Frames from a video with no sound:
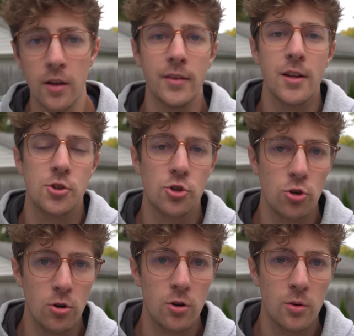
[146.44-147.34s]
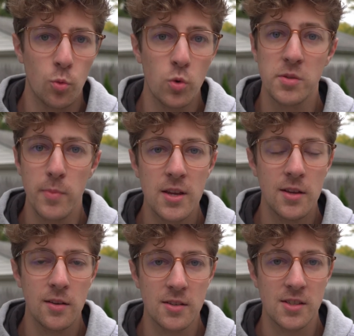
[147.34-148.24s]
that sure was
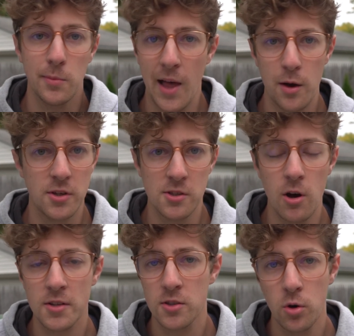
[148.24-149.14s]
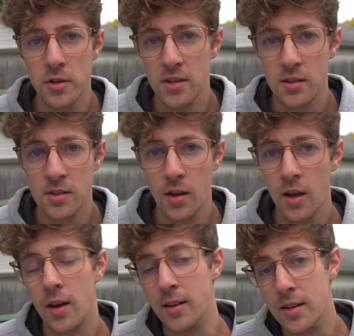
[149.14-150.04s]
making some loud exhaust noises,
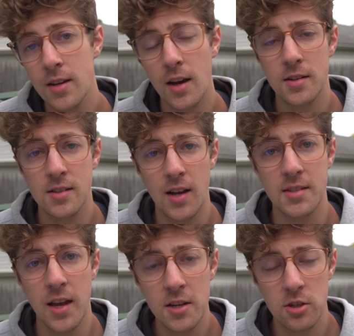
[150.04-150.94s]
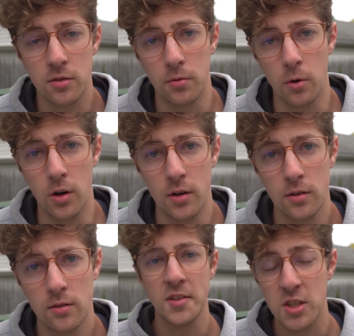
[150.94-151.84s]
and he got a citation for it.
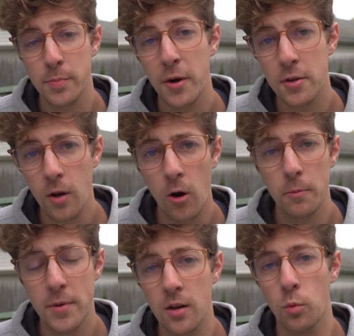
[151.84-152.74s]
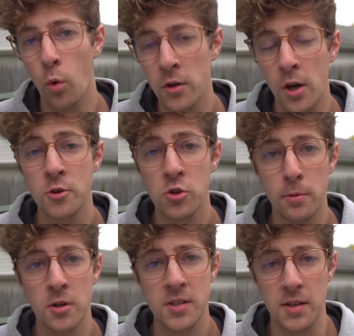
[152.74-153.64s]
Despite the car being
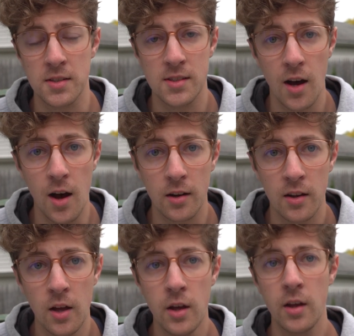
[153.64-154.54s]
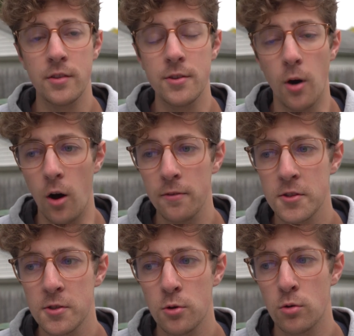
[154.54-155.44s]
100% stock, the
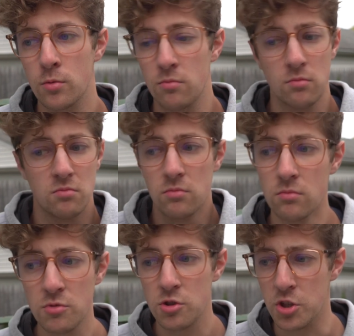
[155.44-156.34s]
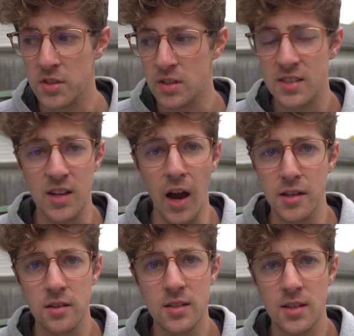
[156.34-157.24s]
officer just
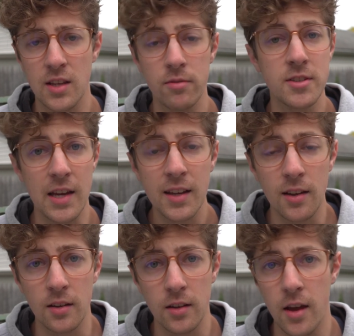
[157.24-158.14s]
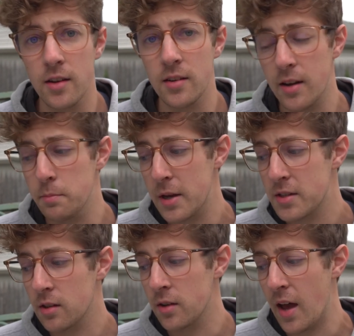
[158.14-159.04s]
decided to give a ticket and
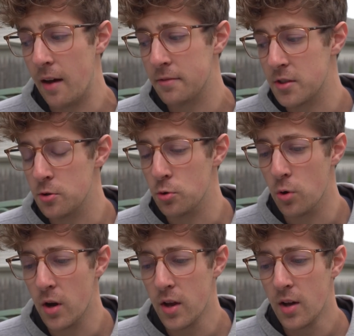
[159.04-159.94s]
basically have to